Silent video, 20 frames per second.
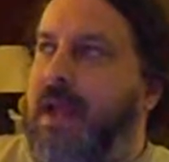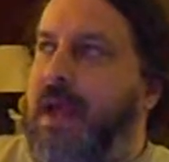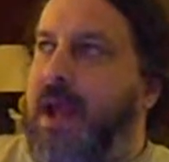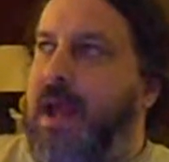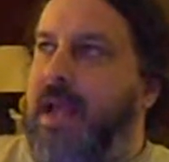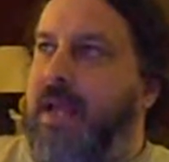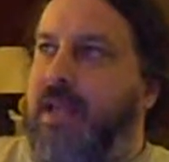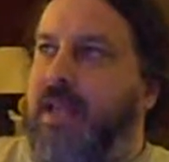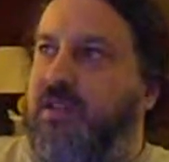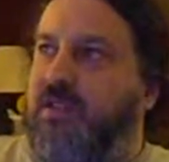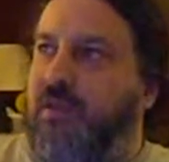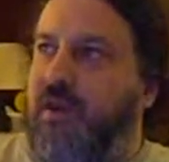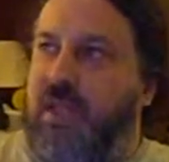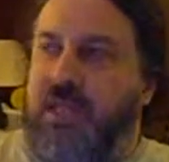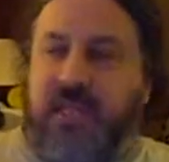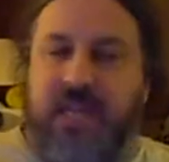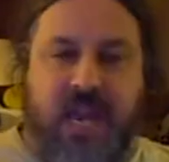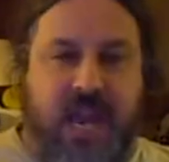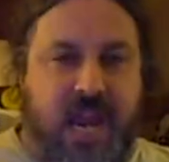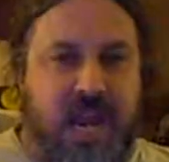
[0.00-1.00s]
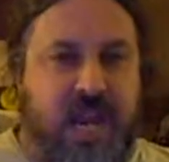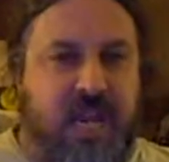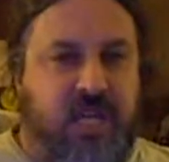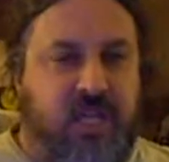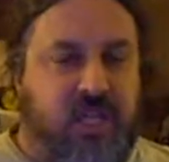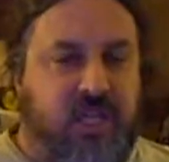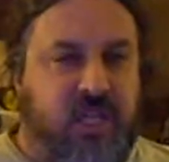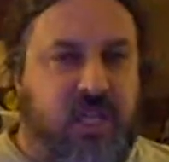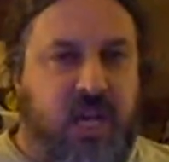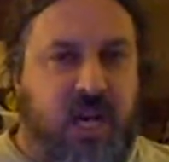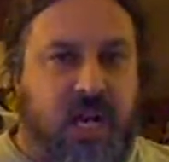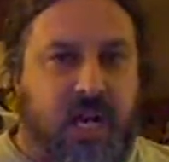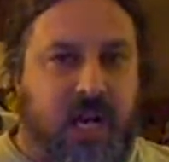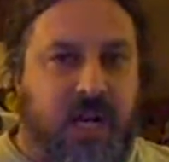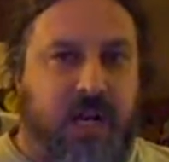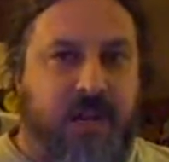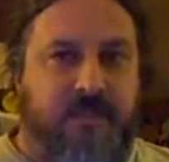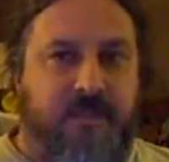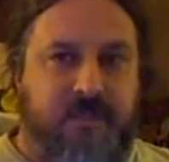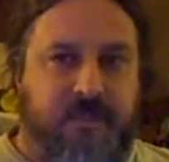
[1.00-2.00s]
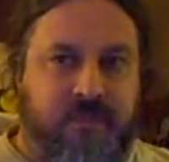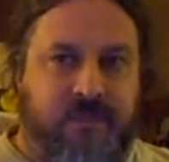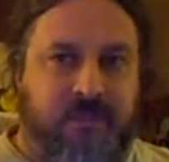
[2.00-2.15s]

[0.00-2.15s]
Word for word: I can sort of gauge uh,